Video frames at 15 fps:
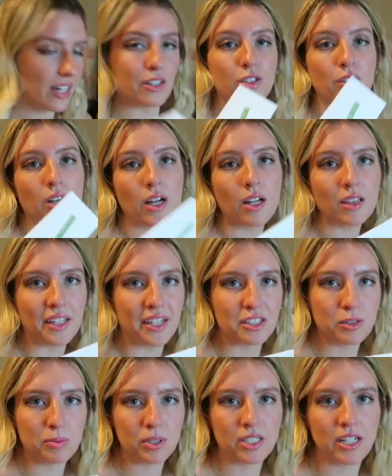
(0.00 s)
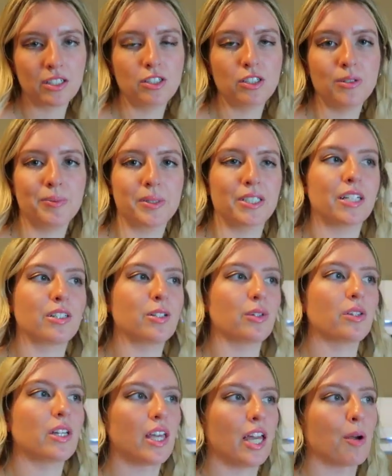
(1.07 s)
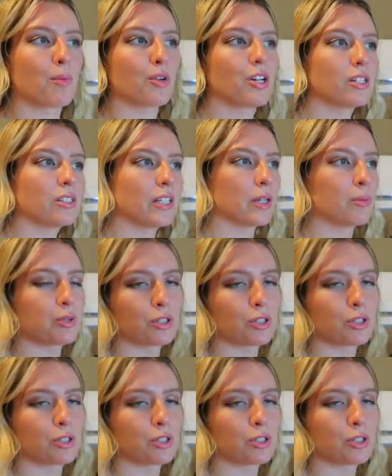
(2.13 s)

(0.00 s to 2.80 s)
I also got a lens protector because I know the camera like